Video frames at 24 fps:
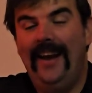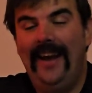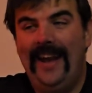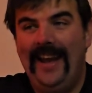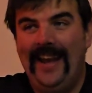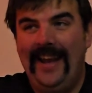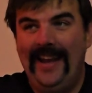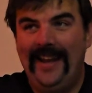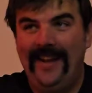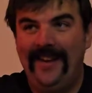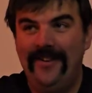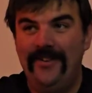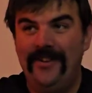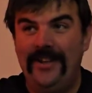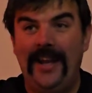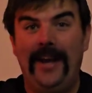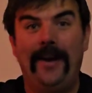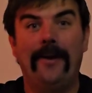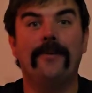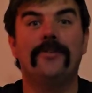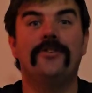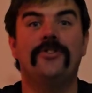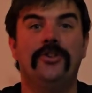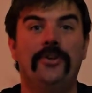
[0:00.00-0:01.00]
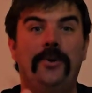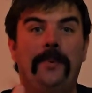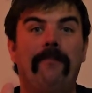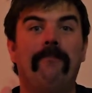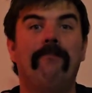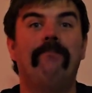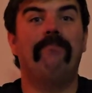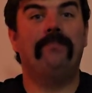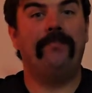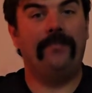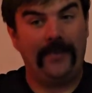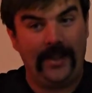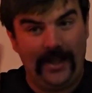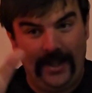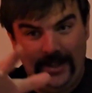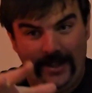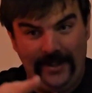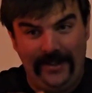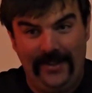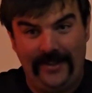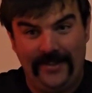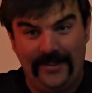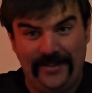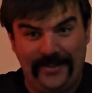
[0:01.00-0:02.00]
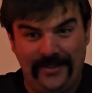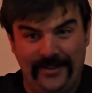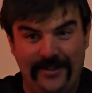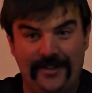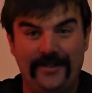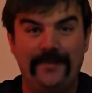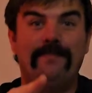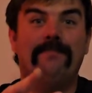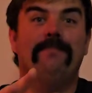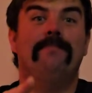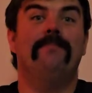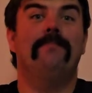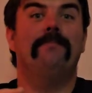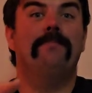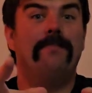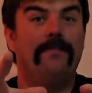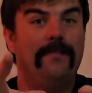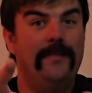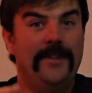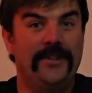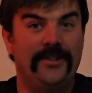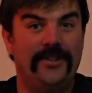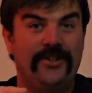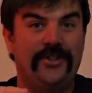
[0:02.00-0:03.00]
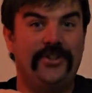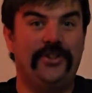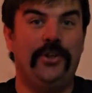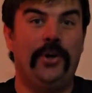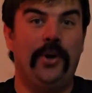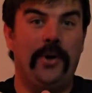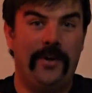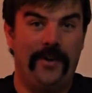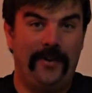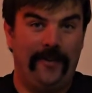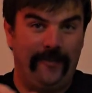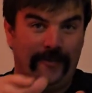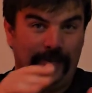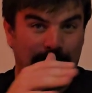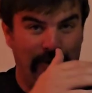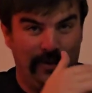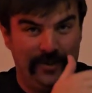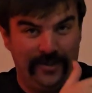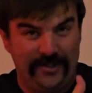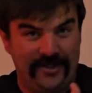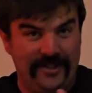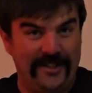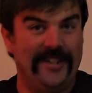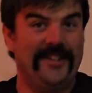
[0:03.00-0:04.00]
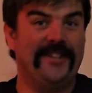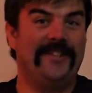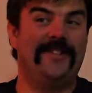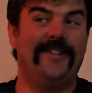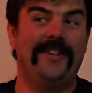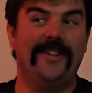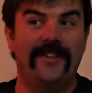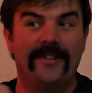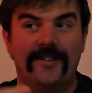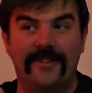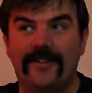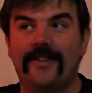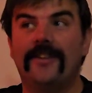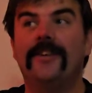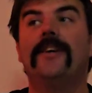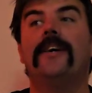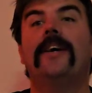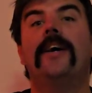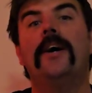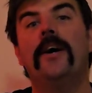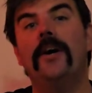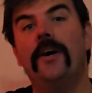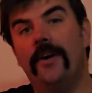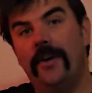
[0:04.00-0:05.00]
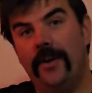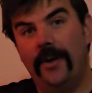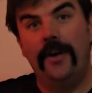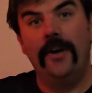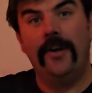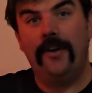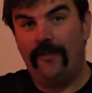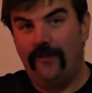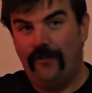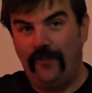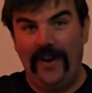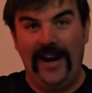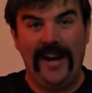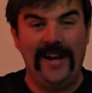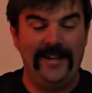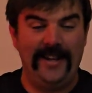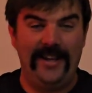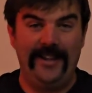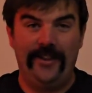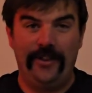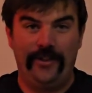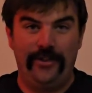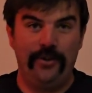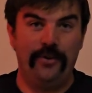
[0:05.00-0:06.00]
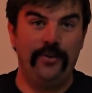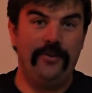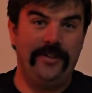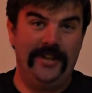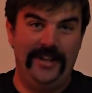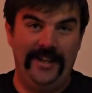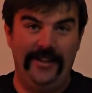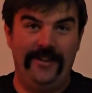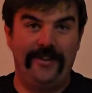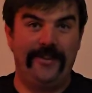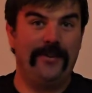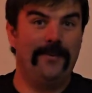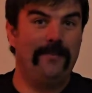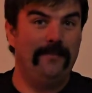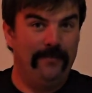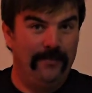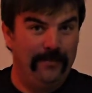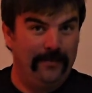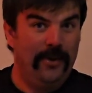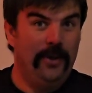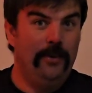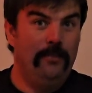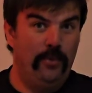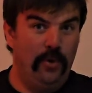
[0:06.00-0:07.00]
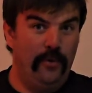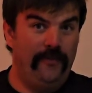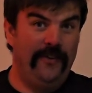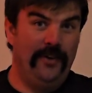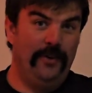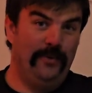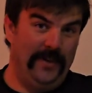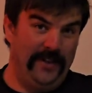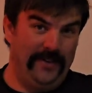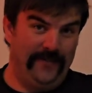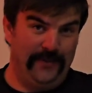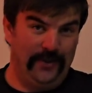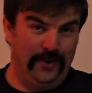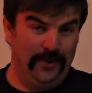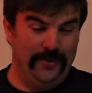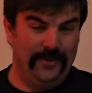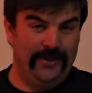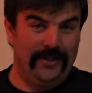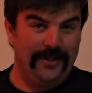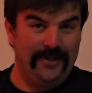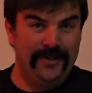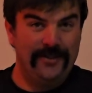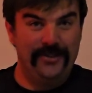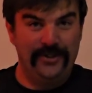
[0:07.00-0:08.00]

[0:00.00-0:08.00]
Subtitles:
And yeah, so this is the start of consistent Friday the 13th movie reviews.